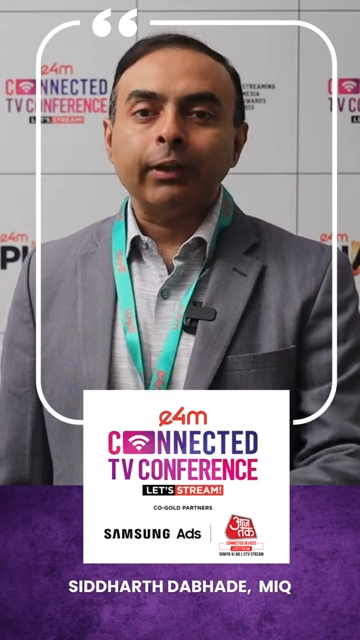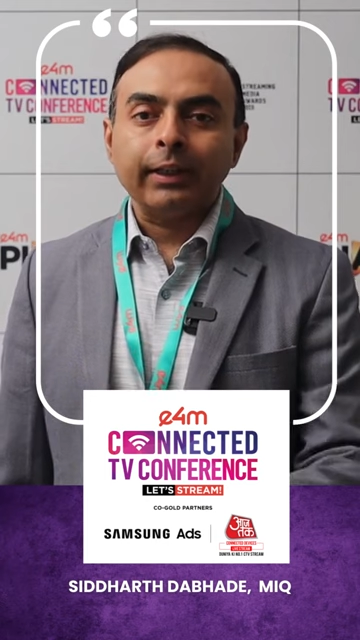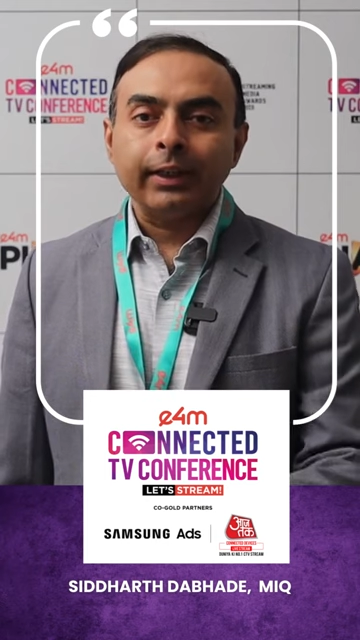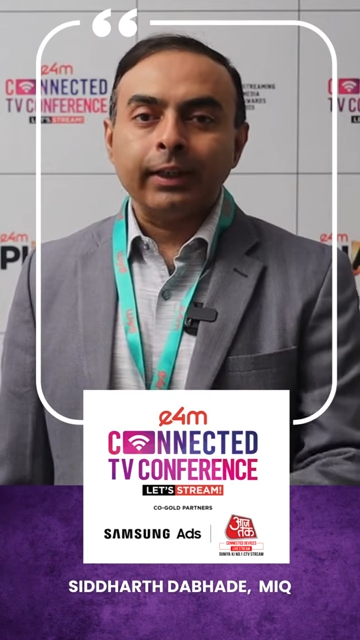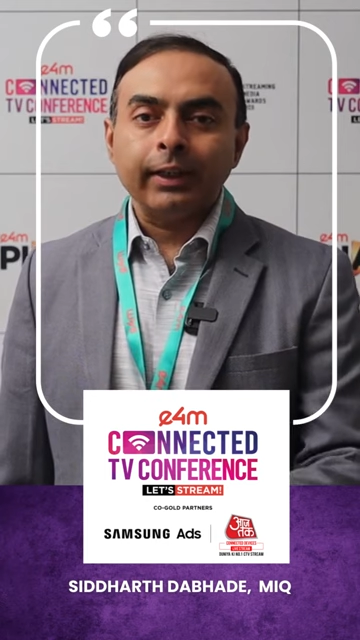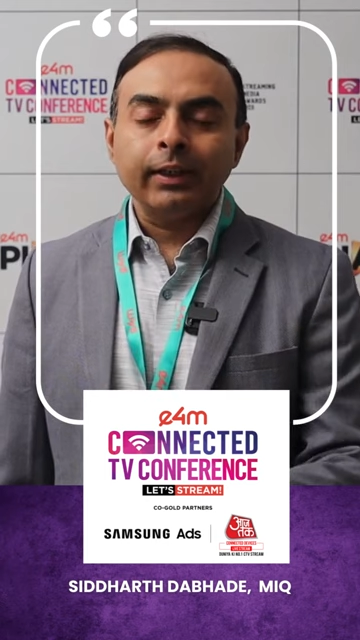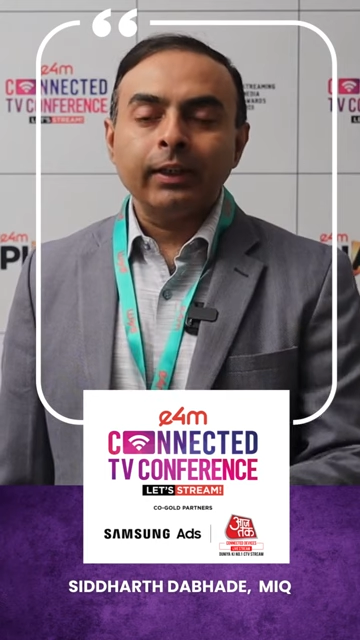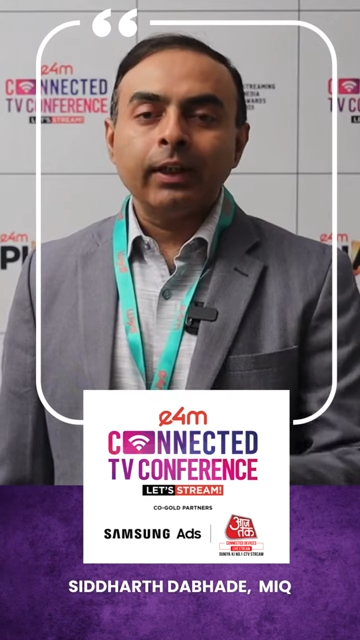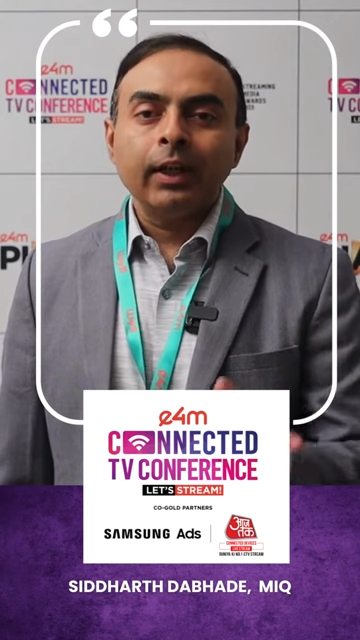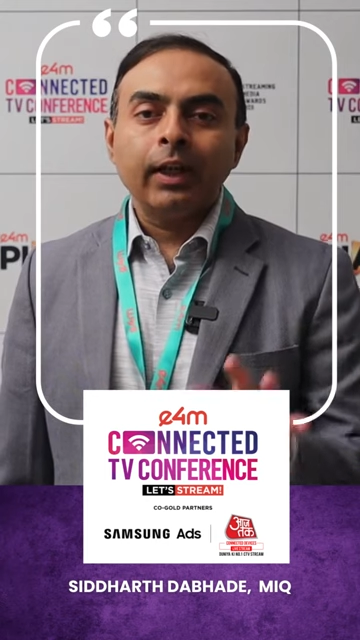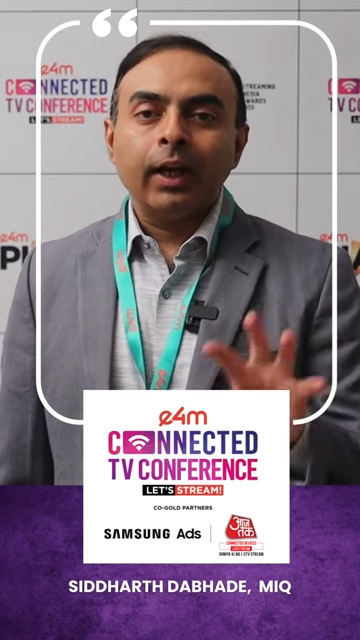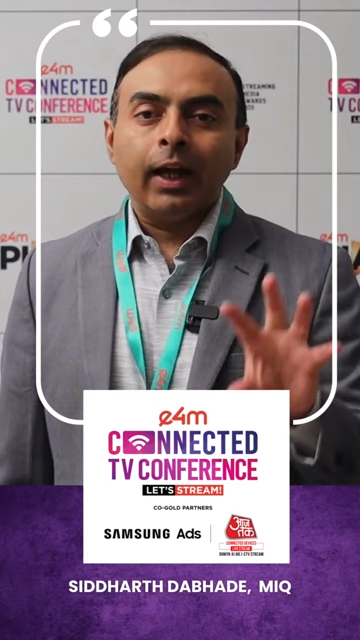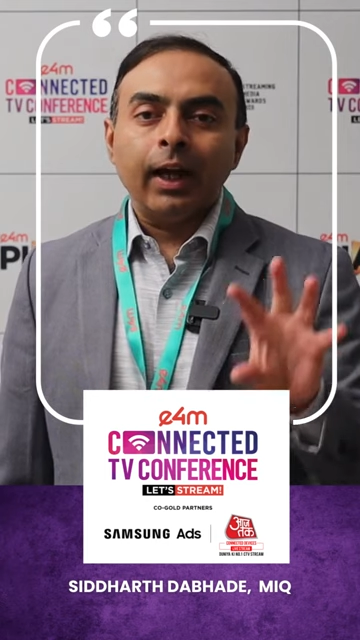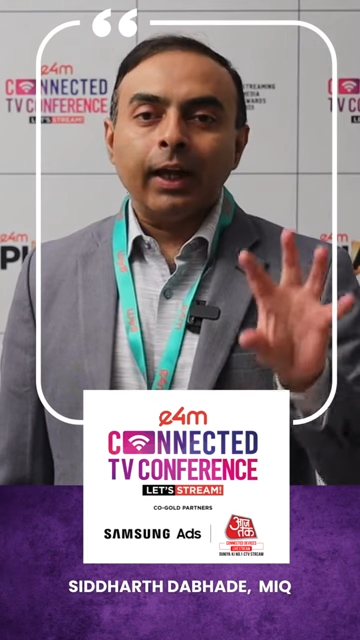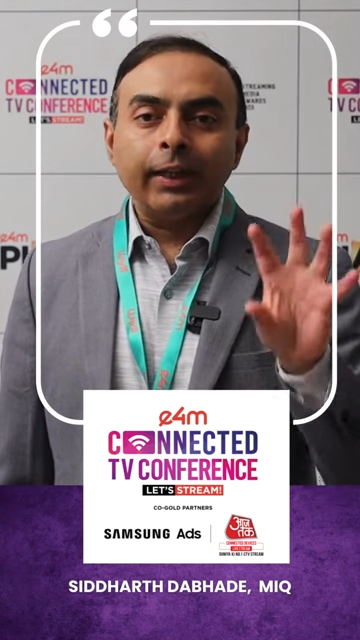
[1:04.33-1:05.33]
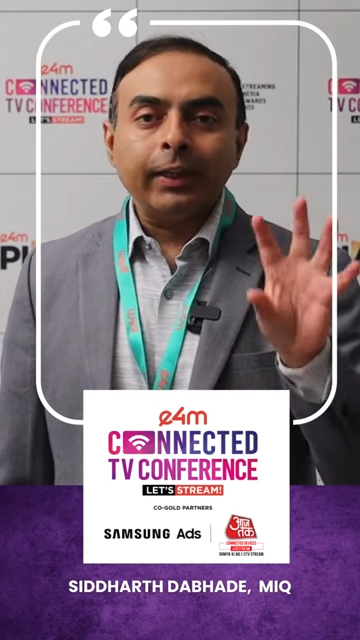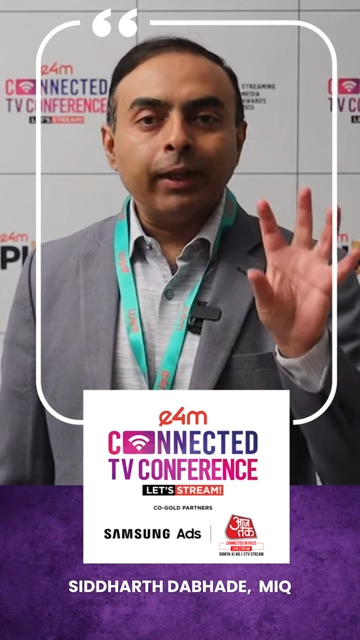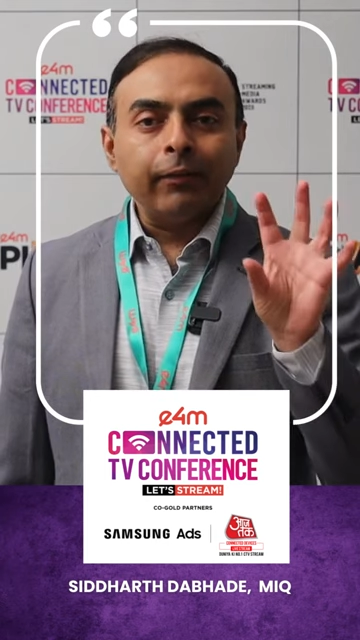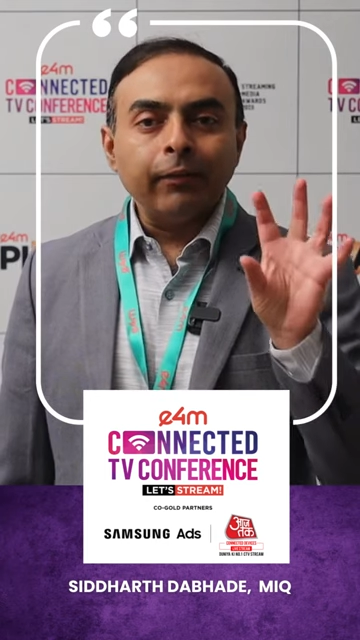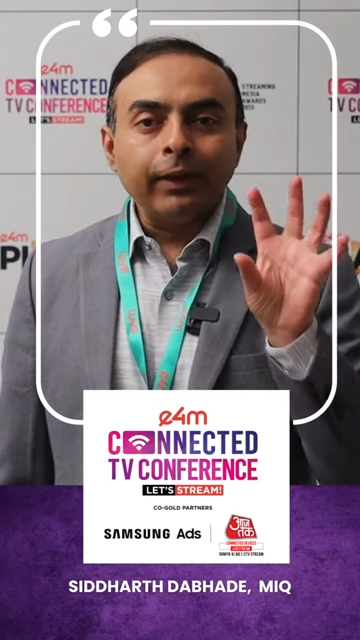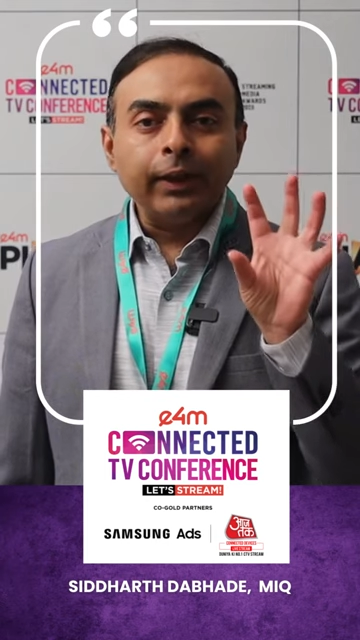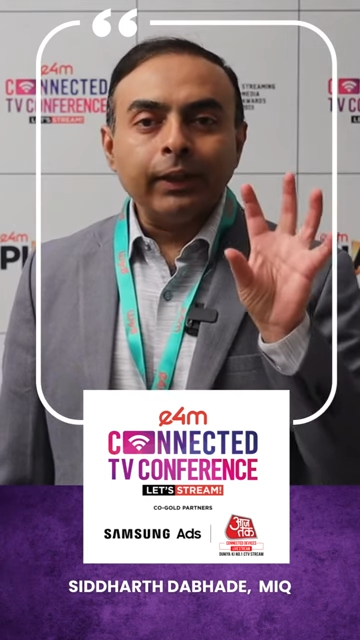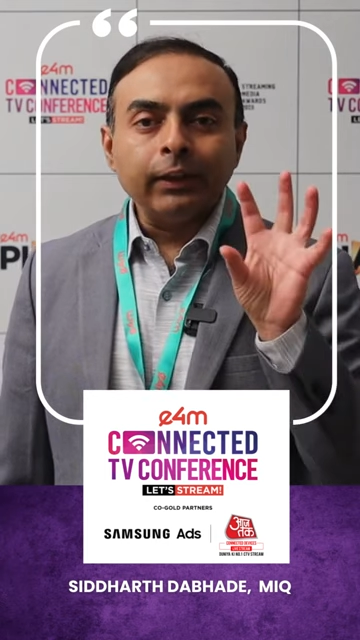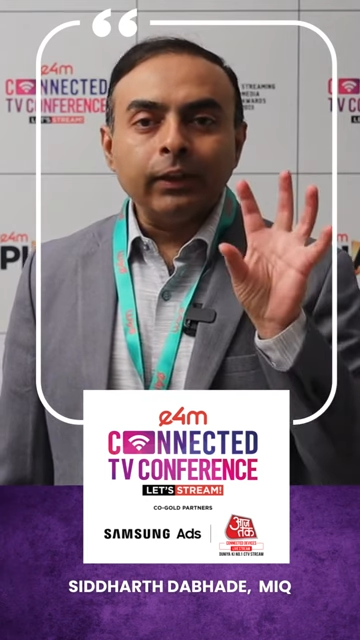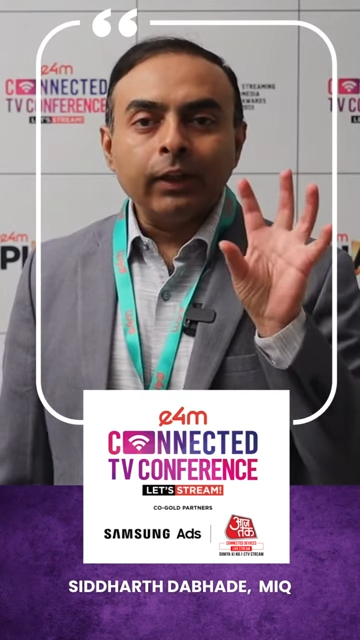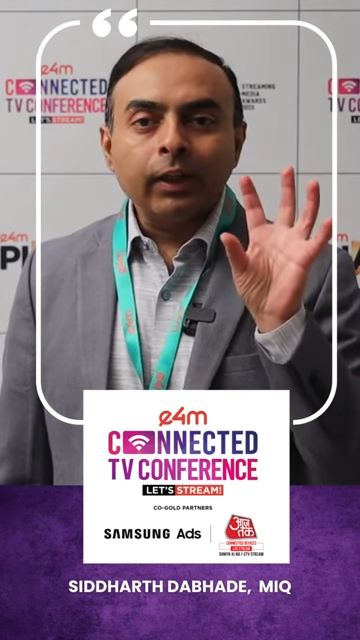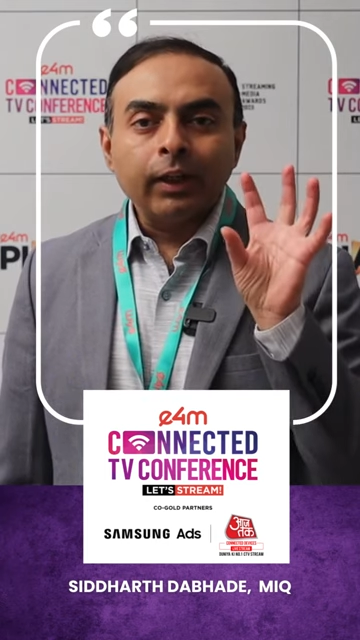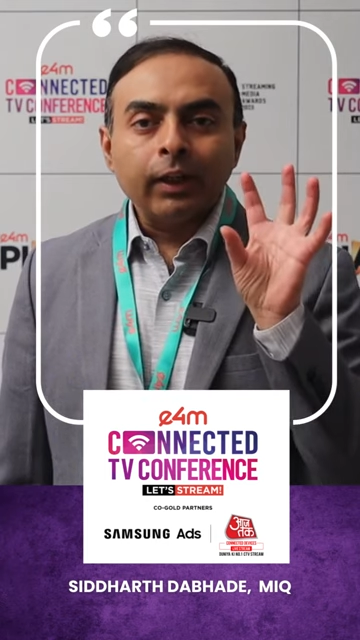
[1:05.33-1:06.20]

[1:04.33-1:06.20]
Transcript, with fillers: jewelry, and then we